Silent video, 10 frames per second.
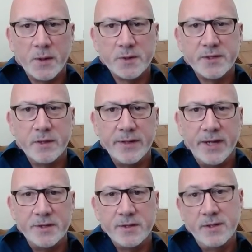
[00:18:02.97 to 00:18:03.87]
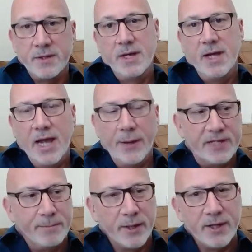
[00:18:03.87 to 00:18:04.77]
worker's determination, at
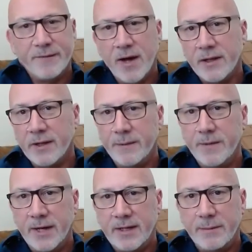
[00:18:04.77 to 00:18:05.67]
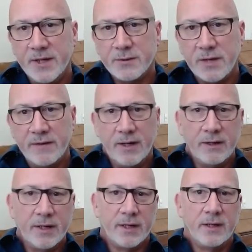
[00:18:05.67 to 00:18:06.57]
which point you file an administrative
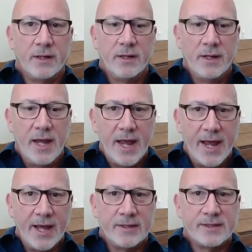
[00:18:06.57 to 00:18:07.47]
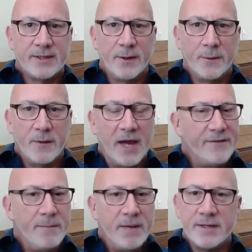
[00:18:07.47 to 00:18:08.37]
hearing. And so I've
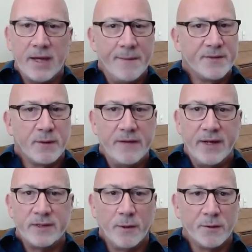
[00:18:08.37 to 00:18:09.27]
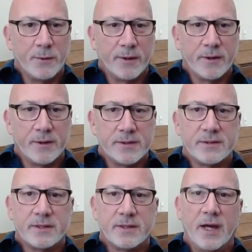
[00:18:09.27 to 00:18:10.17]
had many times where I've had social
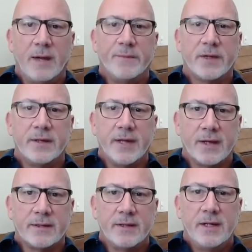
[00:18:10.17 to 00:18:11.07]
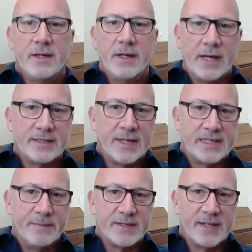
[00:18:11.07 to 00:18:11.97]
workers conduct
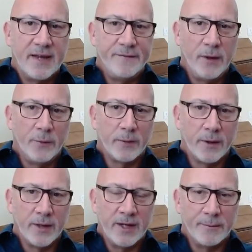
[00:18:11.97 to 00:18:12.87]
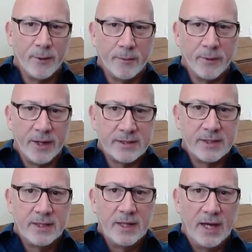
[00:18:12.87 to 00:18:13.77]
assessments that I felt were inappropriate.
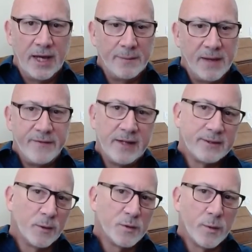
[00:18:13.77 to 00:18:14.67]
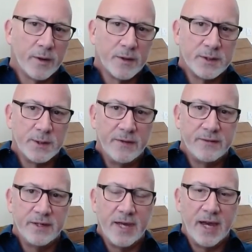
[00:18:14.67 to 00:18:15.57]
I've had social workers who
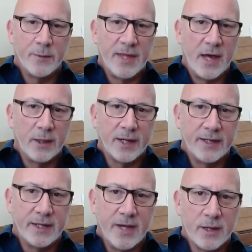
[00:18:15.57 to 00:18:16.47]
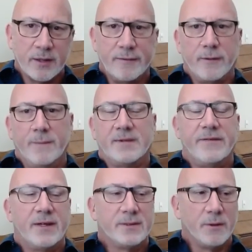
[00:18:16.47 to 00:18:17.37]
have denied without looking at doctor forms.
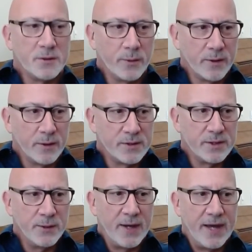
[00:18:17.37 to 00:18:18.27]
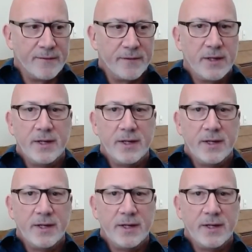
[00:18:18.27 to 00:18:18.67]
I've had social workers who have,